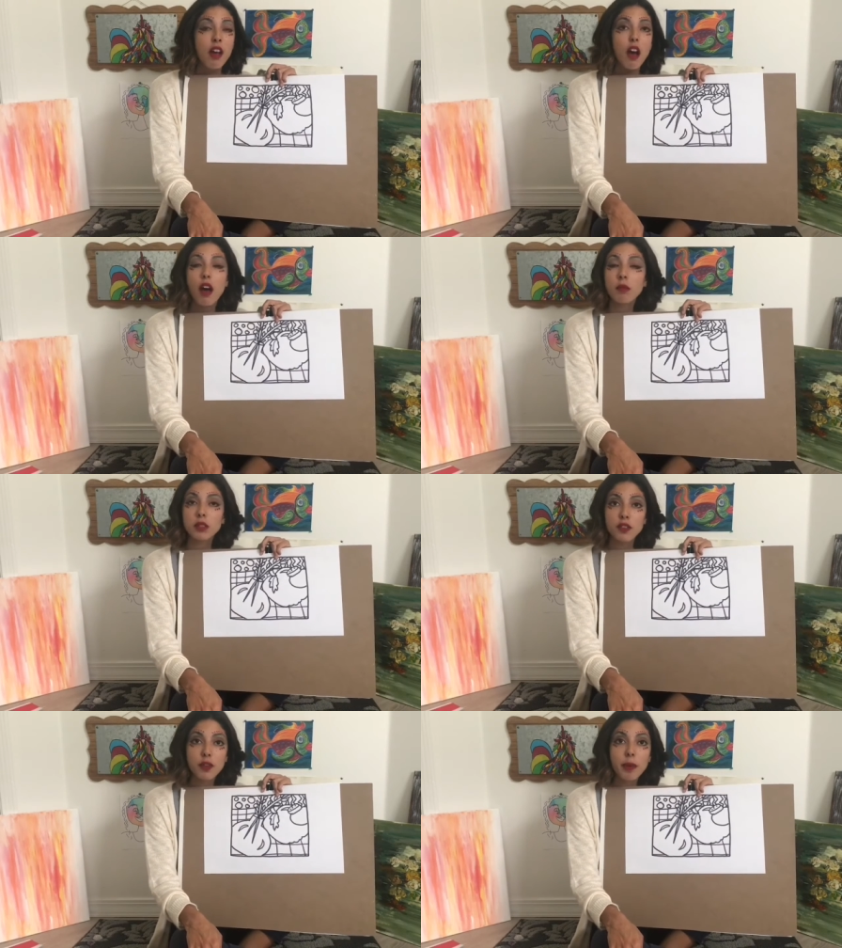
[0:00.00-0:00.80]

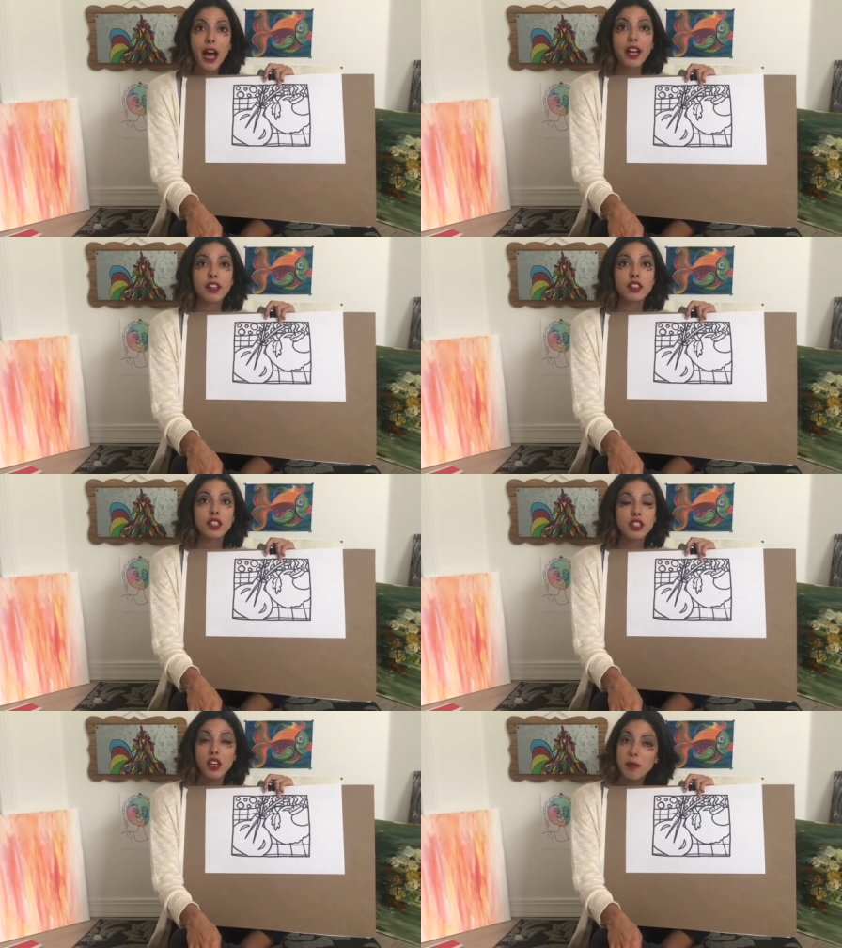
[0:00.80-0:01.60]
Different patterns is going to
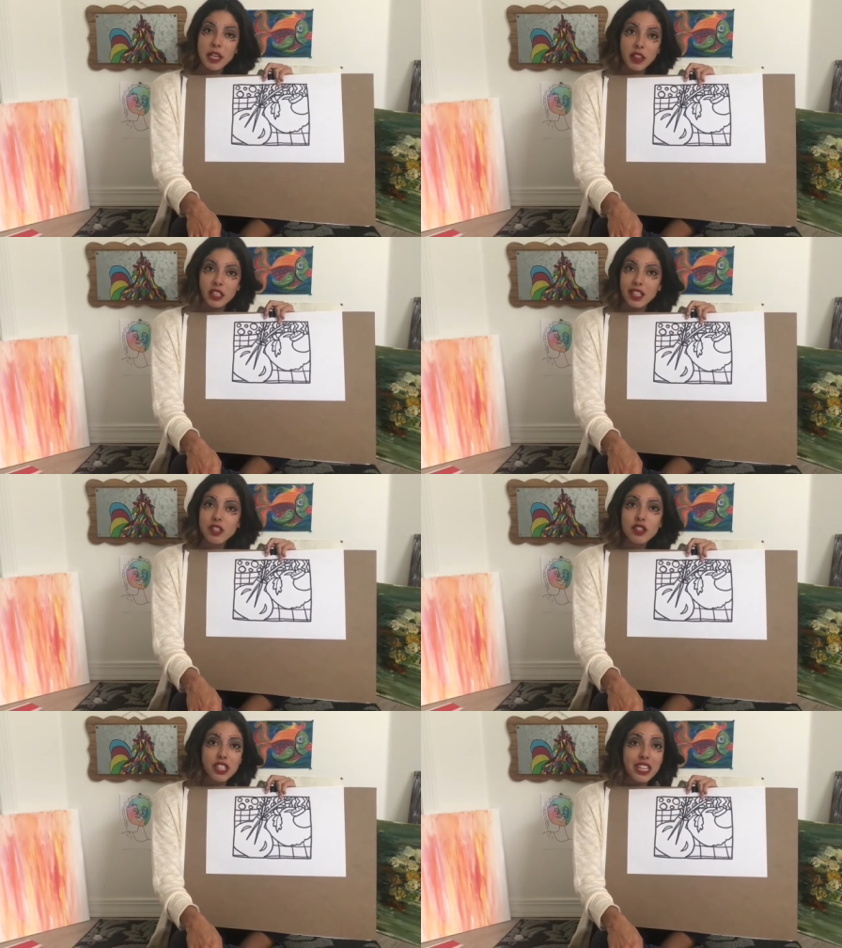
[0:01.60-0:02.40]
make things
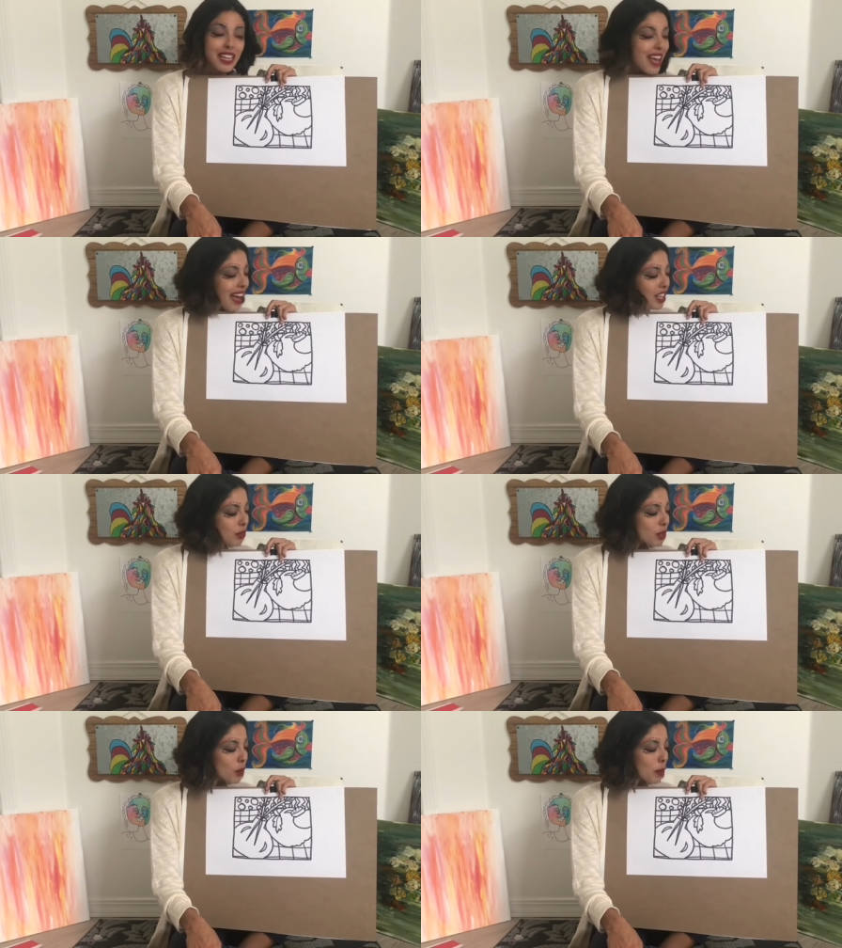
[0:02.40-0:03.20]
interesting. You really
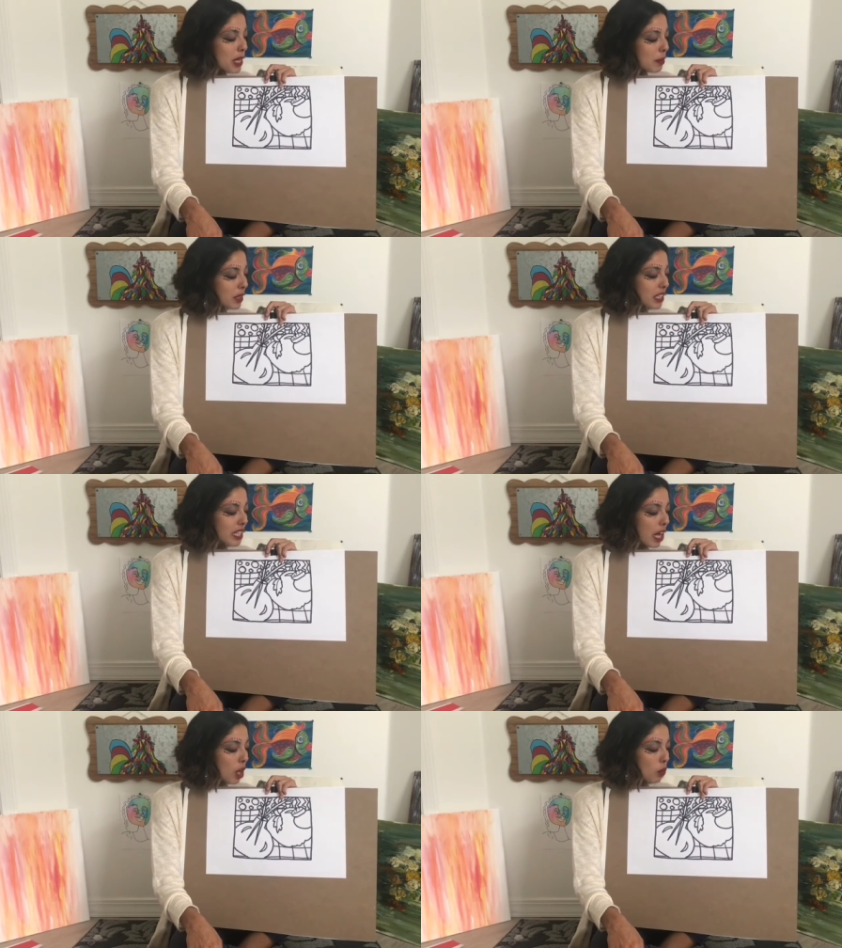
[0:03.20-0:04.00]
won't be able to
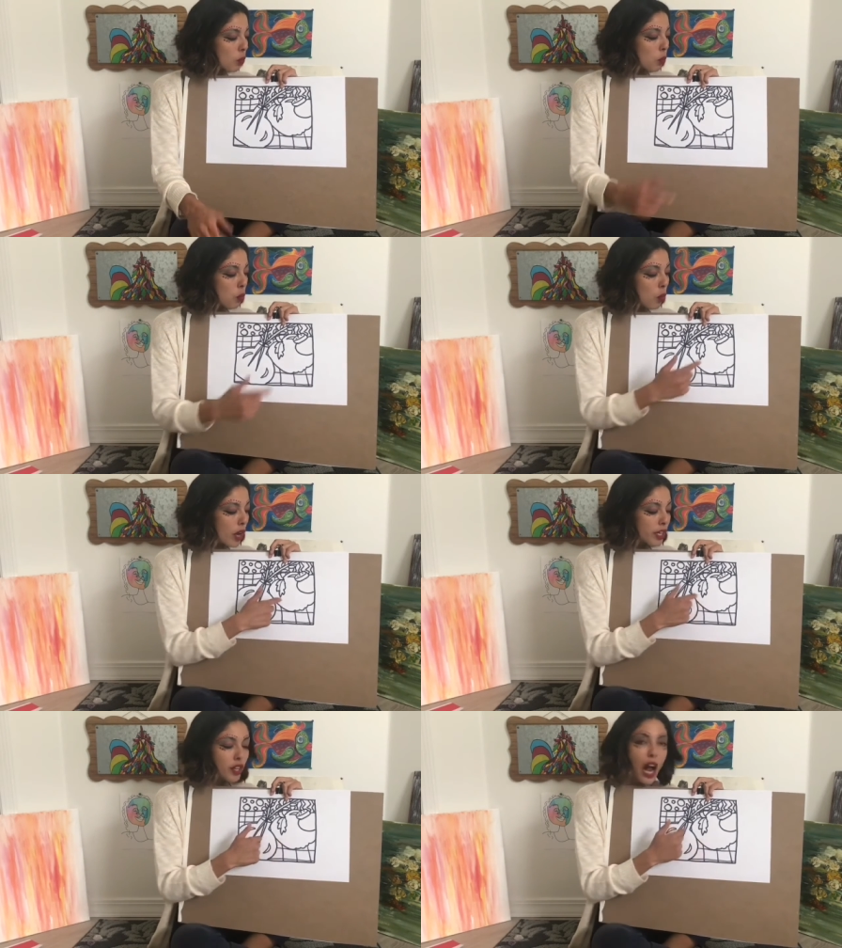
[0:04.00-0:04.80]
tell what your
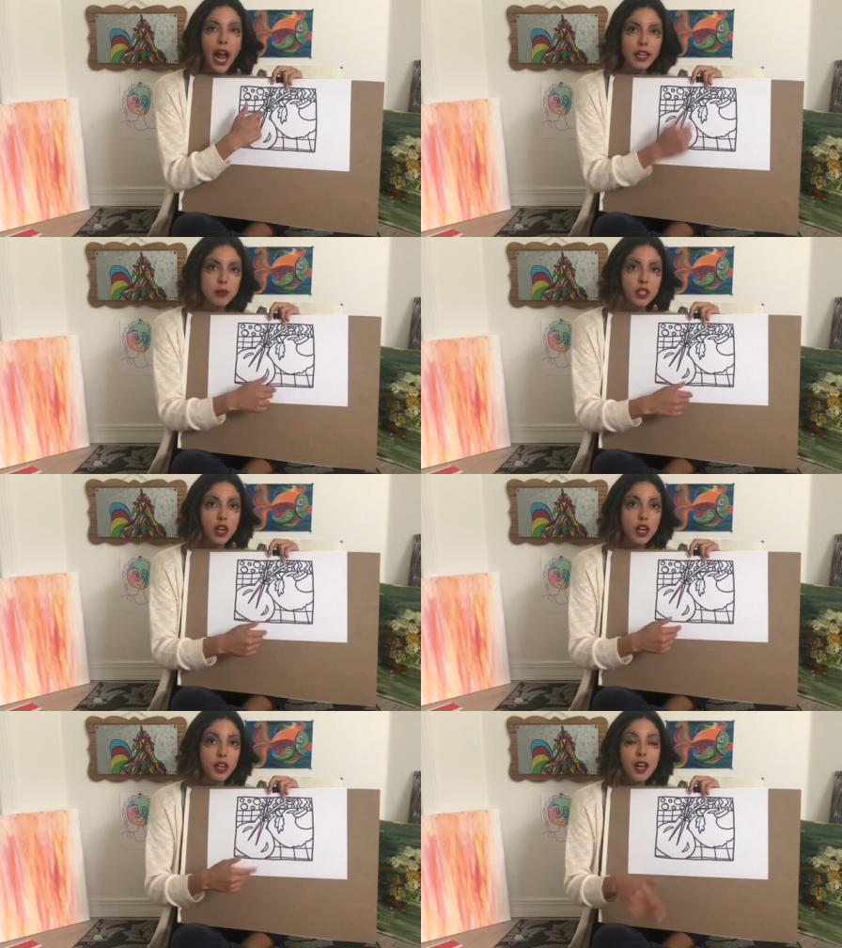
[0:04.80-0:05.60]
items are,
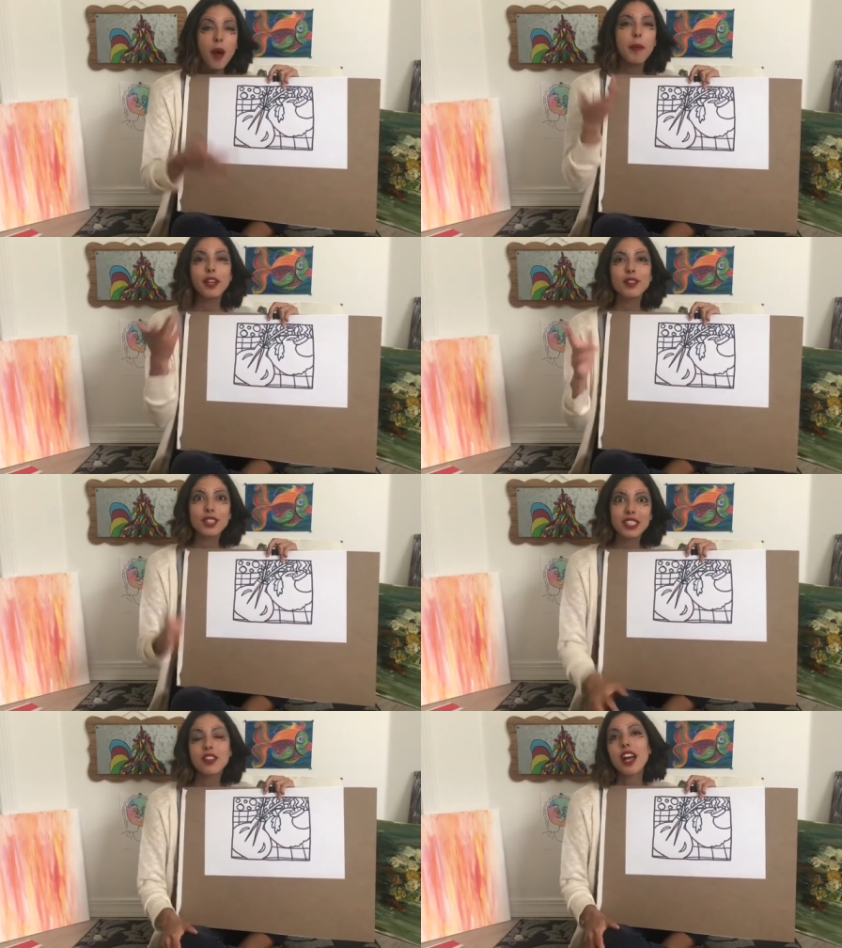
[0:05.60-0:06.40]
but it'll still
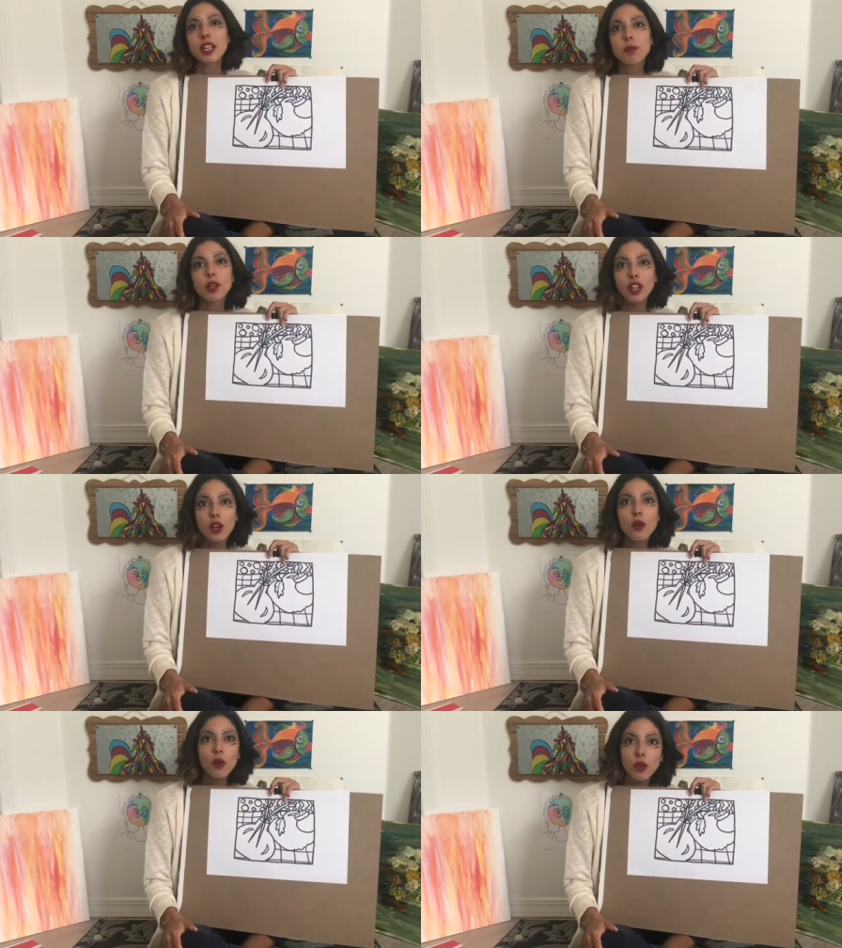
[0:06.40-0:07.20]
end up looking
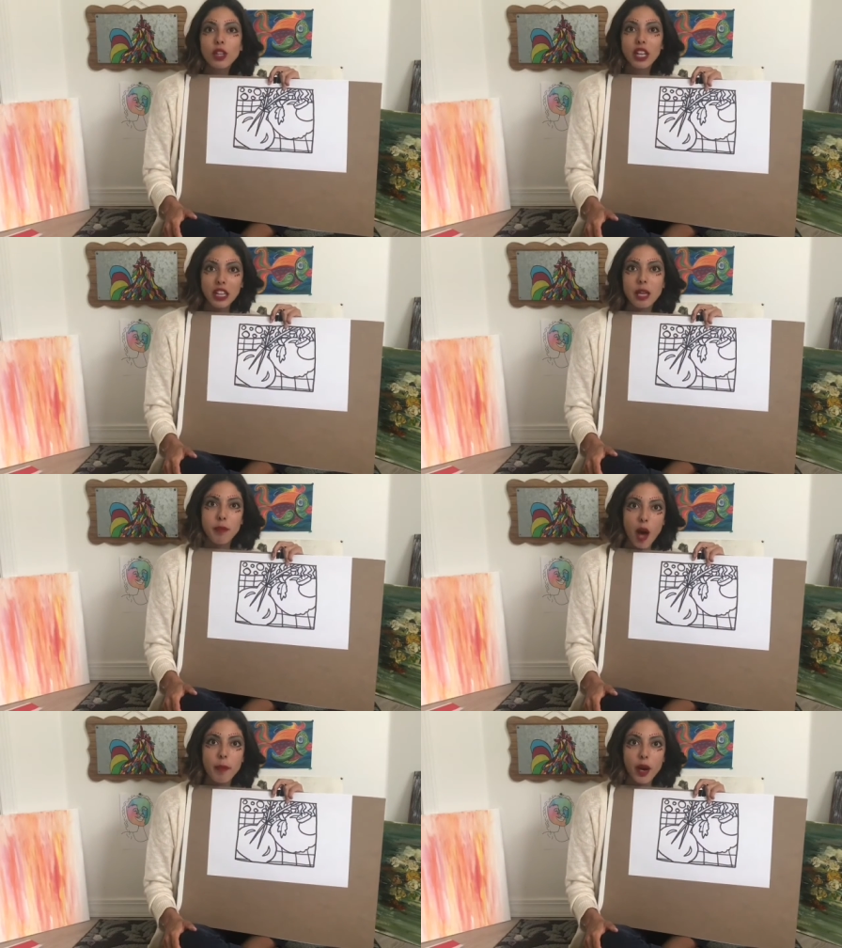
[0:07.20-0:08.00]
cool, looking like pop
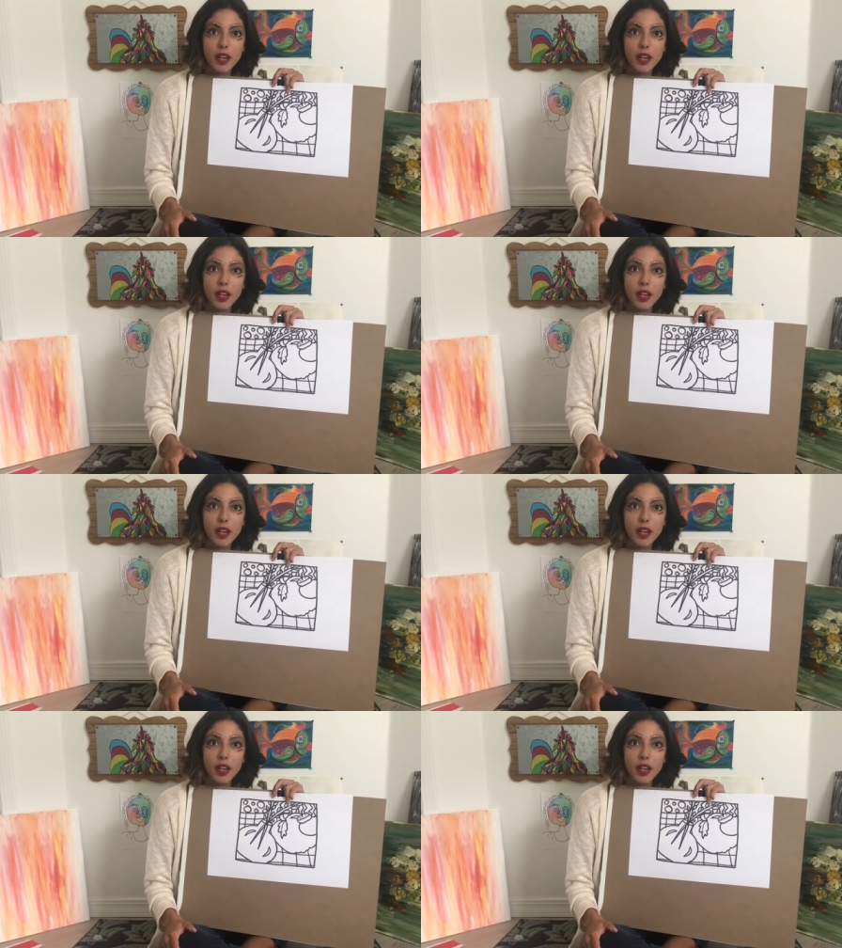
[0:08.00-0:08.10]
art.